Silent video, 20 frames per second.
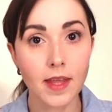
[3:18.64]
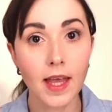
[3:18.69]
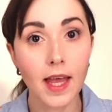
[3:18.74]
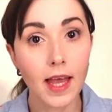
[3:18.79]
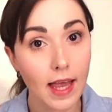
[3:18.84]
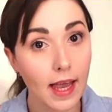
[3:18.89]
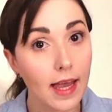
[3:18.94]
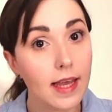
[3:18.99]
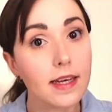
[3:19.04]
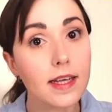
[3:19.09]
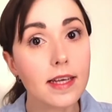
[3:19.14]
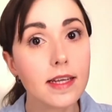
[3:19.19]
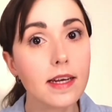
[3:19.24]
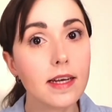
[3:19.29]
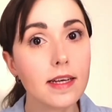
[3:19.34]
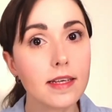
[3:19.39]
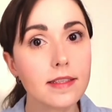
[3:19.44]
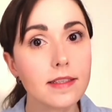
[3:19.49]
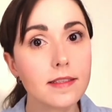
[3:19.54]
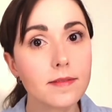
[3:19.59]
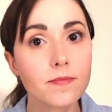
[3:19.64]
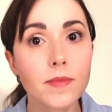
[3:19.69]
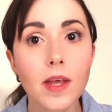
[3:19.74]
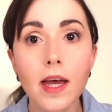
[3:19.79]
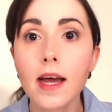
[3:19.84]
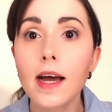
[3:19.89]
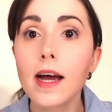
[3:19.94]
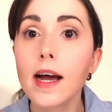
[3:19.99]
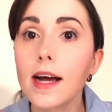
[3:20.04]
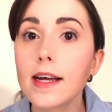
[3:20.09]
And he does,
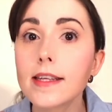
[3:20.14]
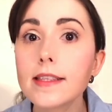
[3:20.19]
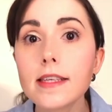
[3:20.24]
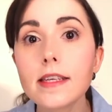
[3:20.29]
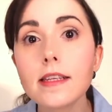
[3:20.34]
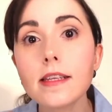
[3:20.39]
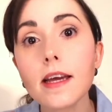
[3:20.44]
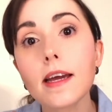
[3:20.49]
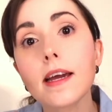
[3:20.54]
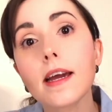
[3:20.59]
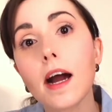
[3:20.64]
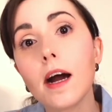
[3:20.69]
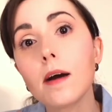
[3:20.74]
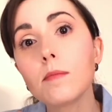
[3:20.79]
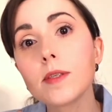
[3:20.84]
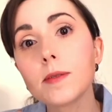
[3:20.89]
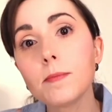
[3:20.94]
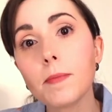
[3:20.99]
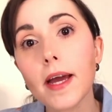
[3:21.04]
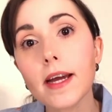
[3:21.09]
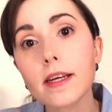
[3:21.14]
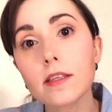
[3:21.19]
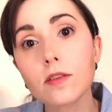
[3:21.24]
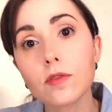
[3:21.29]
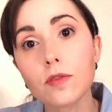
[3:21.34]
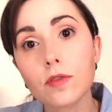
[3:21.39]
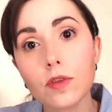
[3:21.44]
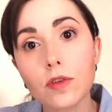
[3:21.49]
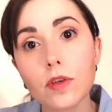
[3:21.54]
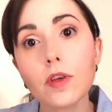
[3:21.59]
until he comes back to
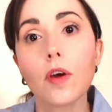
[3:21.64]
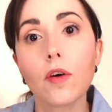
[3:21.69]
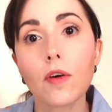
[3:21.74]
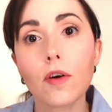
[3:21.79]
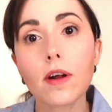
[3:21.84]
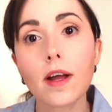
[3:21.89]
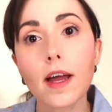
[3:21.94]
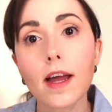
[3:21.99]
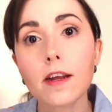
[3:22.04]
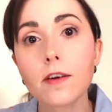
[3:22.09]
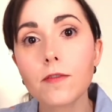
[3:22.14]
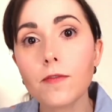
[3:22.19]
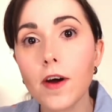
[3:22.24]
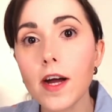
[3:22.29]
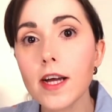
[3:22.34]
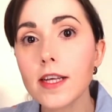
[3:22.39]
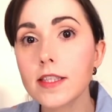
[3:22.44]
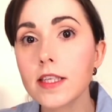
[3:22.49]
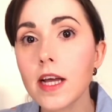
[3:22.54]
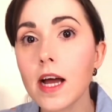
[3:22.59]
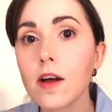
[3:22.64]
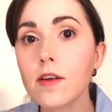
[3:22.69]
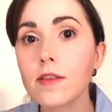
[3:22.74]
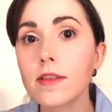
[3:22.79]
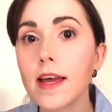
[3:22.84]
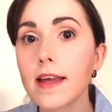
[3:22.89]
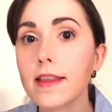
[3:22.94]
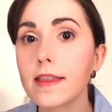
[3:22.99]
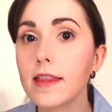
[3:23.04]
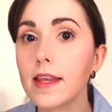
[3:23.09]
New York and finds out
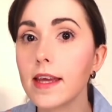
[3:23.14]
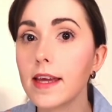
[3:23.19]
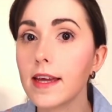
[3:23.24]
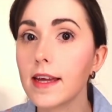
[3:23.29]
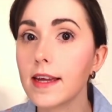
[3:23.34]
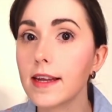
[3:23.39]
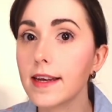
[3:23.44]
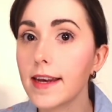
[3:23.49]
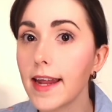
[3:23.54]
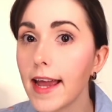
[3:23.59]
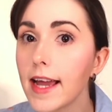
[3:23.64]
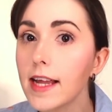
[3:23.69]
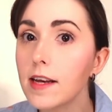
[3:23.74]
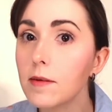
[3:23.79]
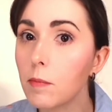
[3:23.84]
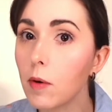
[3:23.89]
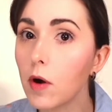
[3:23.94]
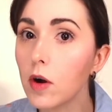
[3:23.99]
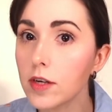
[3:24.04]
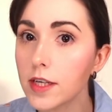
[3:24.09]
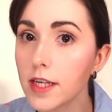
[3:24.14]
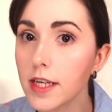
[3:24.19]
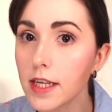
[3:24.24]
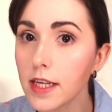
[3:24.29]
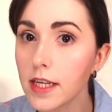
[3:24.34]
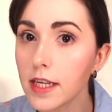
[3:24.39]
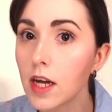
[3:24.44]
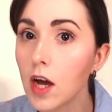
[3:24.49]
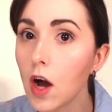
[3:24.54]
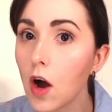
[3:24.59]
that the dead
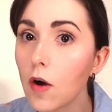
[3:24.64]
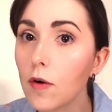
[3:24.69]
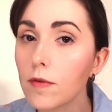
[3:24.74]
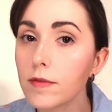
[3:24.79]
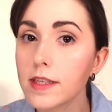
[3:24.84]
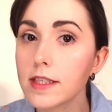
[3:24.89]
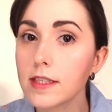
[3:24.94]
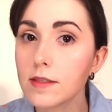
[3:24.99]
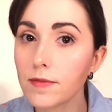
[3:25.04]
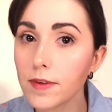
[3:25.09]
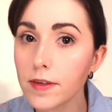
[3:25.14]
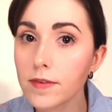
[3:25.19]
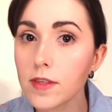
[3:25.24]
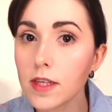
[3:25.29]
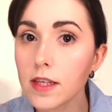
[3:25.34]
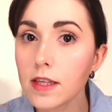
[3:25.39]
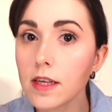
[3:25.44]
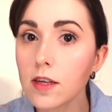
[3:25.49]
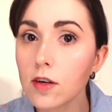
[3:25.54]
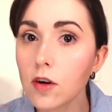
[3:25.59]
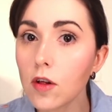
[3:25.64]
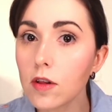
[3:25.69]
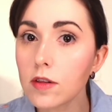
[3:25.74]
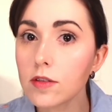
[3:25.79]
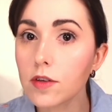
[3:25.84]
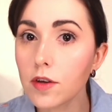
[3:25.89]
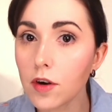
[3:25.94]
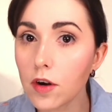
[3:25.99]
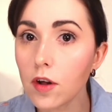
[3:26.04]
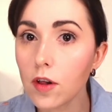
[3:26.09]
body of this
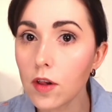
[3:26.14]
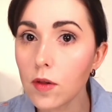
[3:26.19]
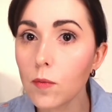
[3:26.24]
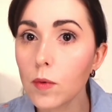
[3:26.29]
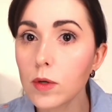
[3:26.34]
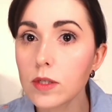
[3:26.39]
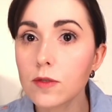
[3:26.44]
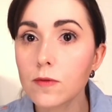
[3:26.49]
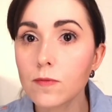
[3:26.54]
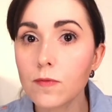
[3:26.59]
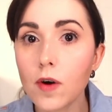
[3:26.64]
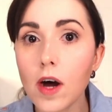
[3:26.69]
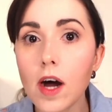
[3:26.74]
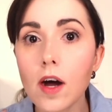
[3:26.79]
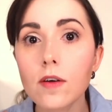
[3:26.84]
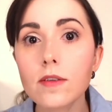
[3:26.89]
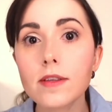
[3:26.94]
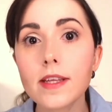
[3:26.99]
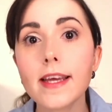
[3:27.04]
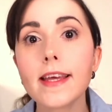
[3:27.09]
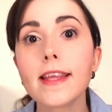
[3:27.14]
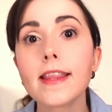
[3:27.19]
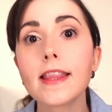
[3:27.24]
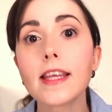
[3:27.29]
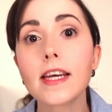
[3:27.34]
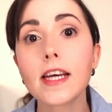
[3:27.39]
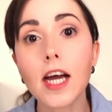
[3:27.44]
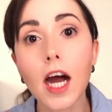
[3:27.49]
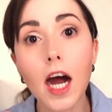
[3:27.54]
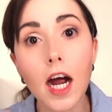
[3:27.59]
15-year-old girl was found in the
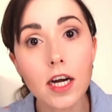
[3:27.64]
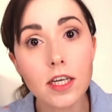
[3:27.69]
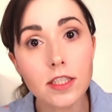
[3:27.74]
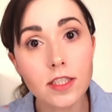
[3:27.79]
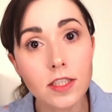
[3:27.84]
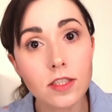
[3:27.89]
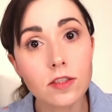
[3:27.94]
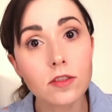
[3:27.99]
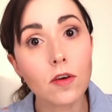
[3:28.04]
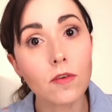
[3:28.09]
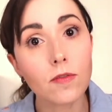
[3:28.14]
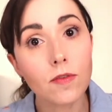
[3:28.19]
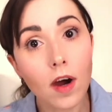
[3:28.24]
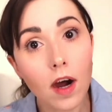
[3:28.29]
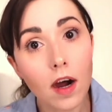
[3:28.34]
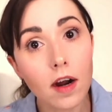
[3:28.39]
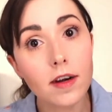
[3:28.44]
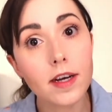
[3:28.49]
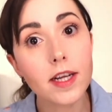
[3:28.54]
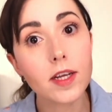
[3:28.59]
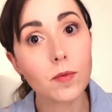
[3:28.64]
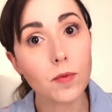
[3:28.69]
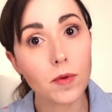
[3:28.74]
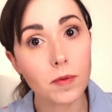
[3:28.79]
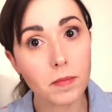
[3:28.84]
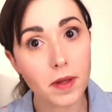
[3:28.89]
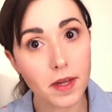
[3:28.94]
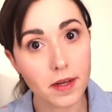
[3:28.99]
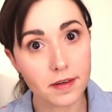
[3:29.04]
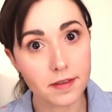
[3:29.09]
garden of Harry
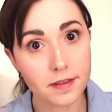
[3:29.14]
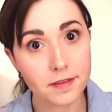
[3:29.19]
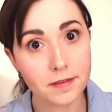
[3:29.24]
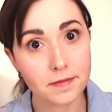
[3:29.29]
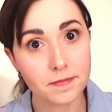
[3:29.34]
Quebert.